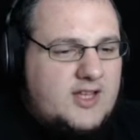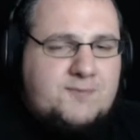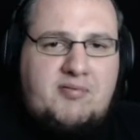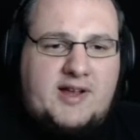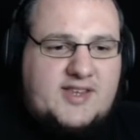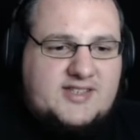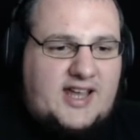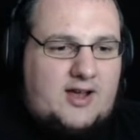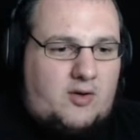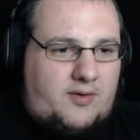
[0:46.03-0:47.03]
Let's break this
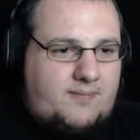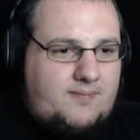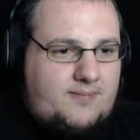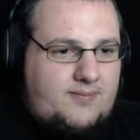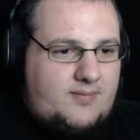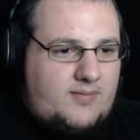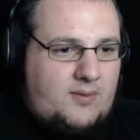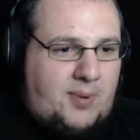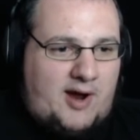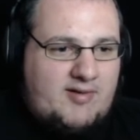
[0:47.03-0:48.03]
down.
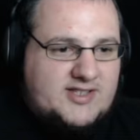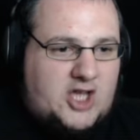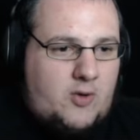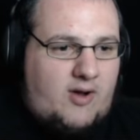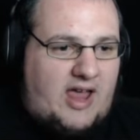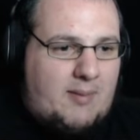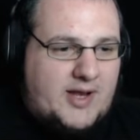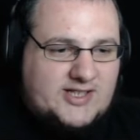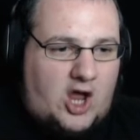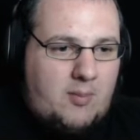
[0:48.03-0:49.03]
Parents go out
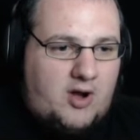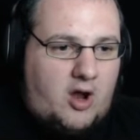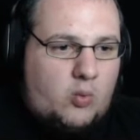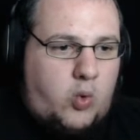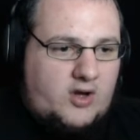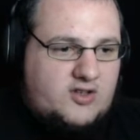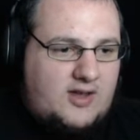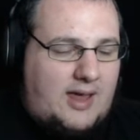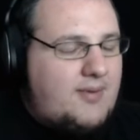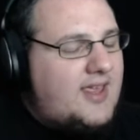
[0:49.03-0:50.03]
Emily's home alone. What?
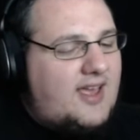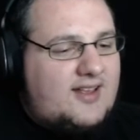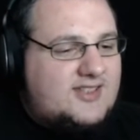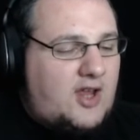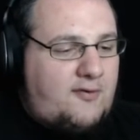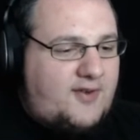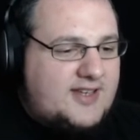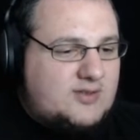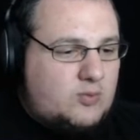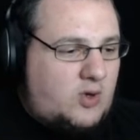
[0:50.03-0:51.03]
Emily?
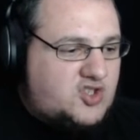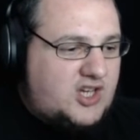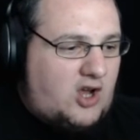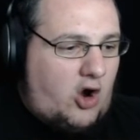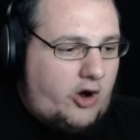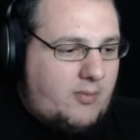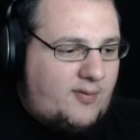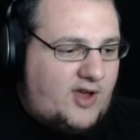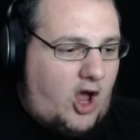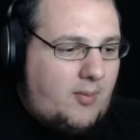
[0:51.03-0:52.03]
Sophie's watching a horror
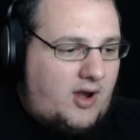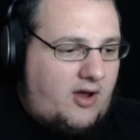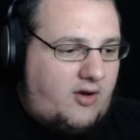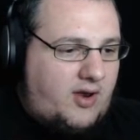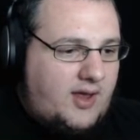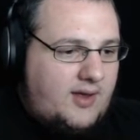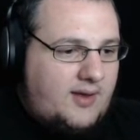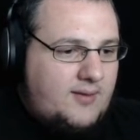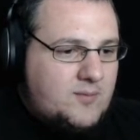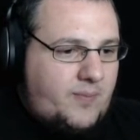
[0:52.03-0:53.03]
movie home alone.
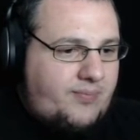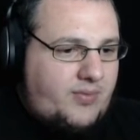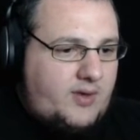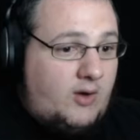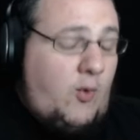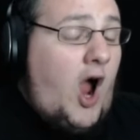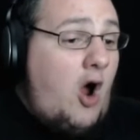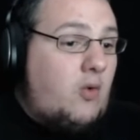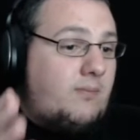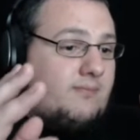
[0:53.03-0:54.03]

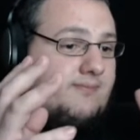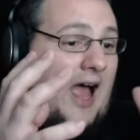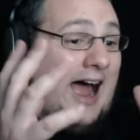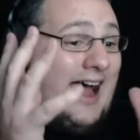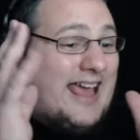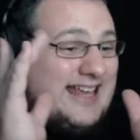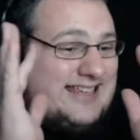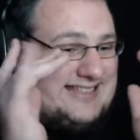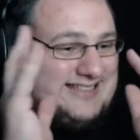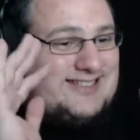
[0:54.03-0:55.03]
Whoa!
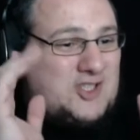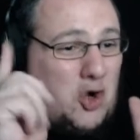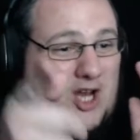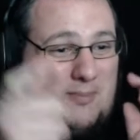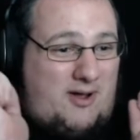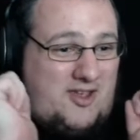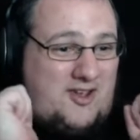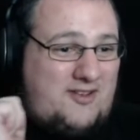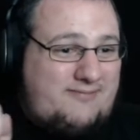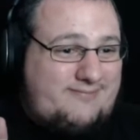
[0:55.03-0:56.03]
Hi! Talking about
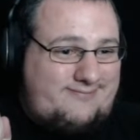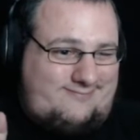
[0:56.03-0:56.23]
you.